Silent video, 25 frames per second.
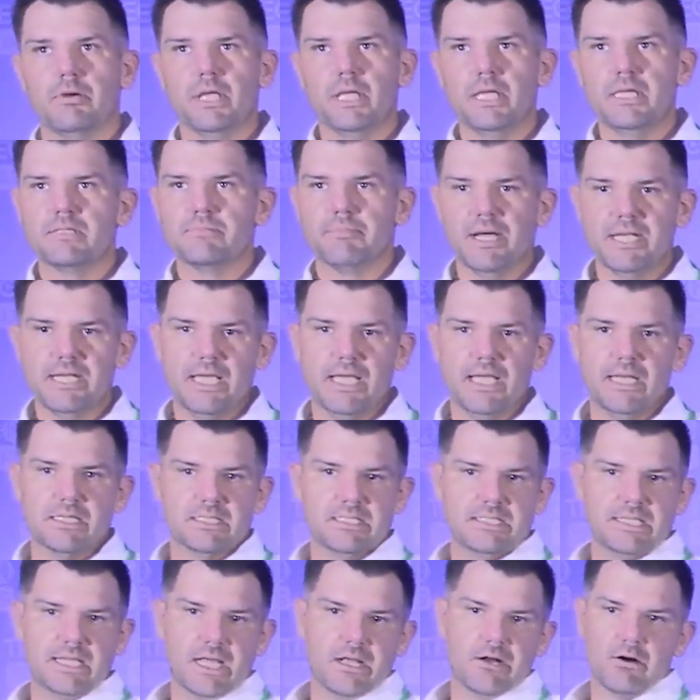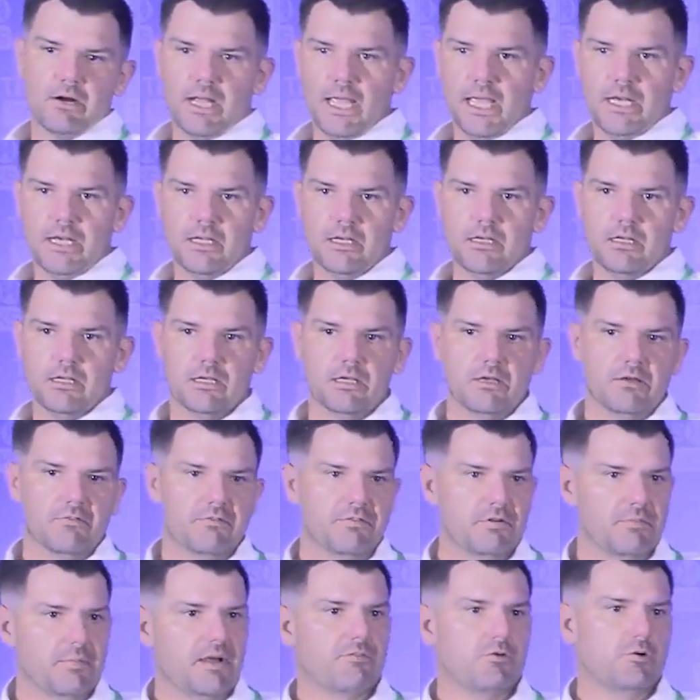is my data segregated
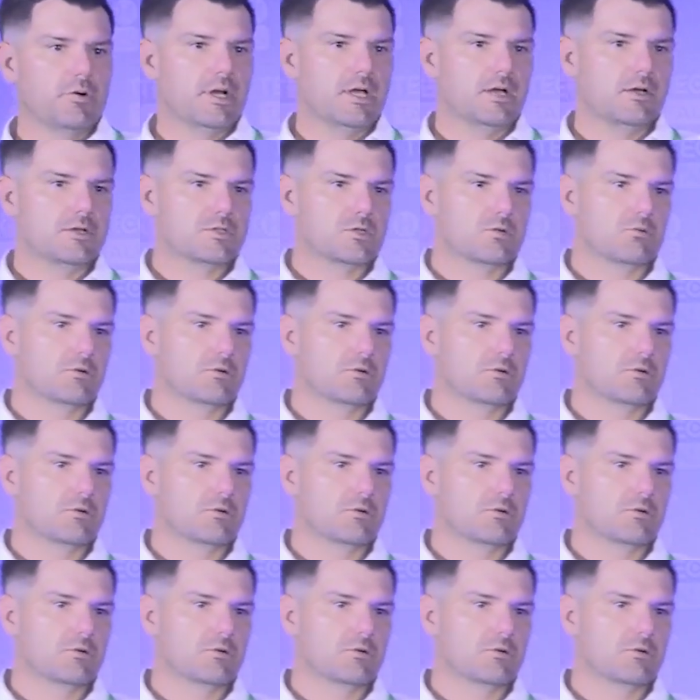from everyone else,